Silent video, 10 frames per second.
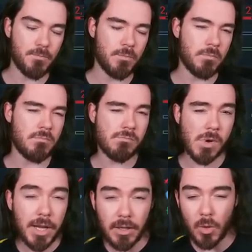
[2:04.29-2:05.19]

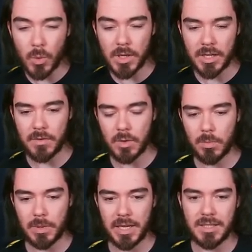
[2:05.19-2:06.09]
might not work if you
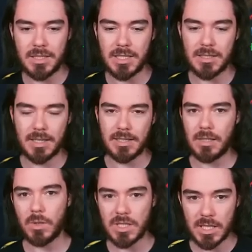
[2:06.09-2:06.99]
replaced
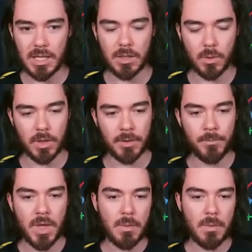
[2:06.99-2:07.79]
Sissi with Teodor,